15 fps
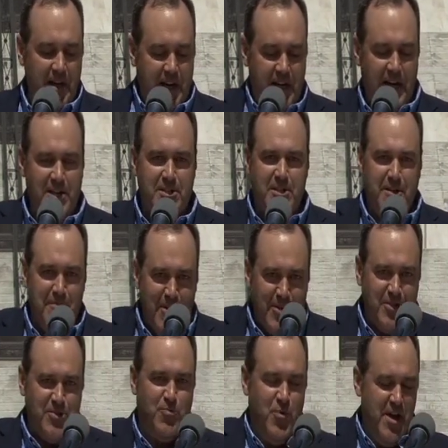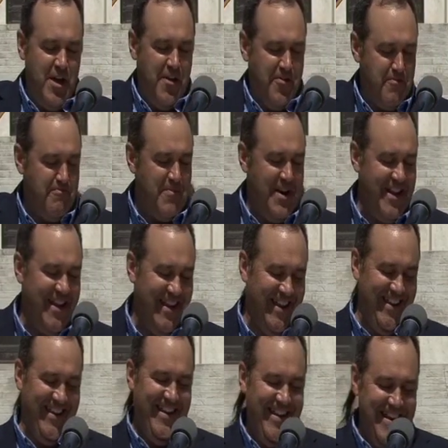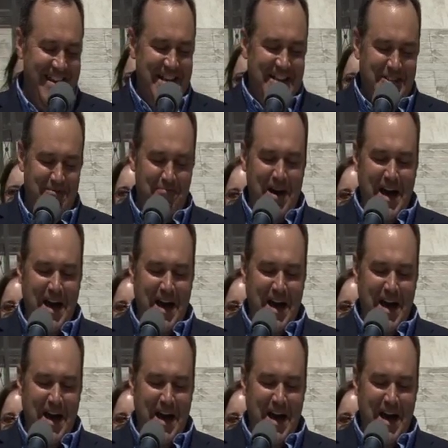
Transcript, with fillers: customers with money to